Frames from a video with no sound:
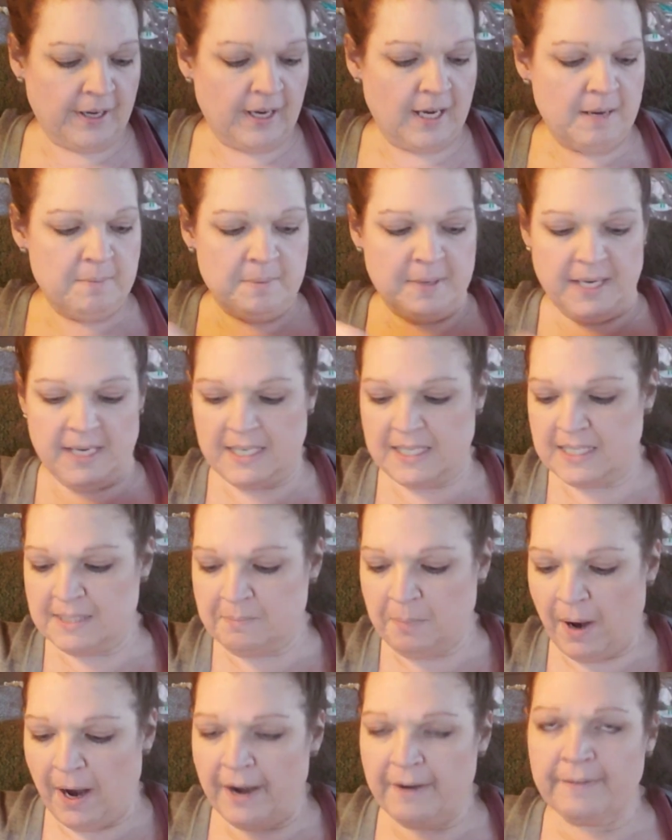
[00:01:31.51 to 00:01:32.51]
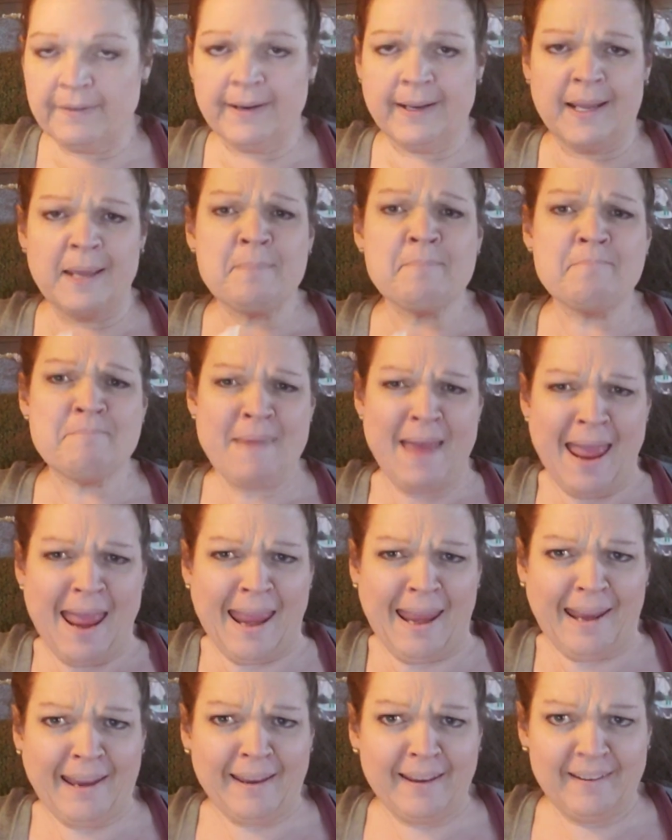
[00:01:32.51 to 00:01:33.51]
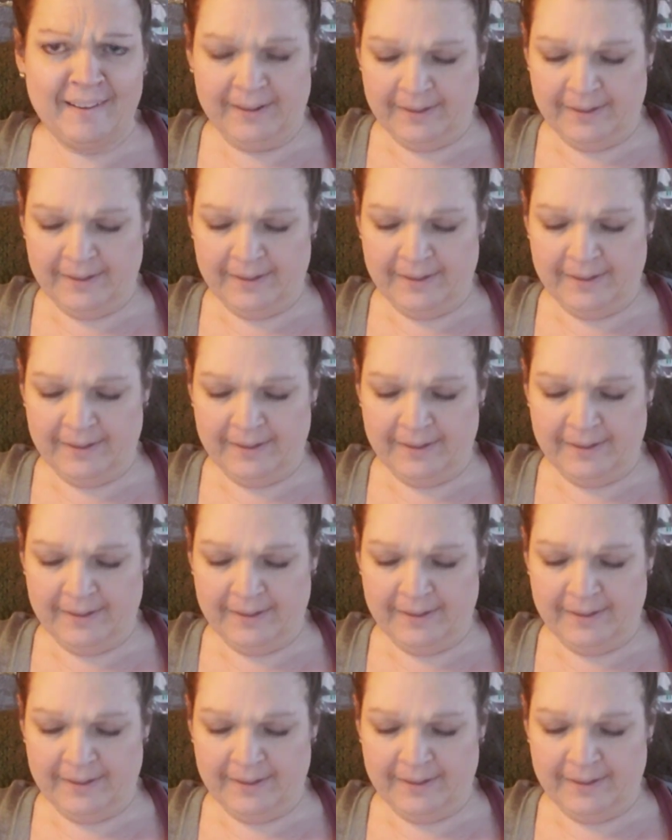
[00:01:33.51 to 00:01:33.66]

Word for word: going to be expiring in May.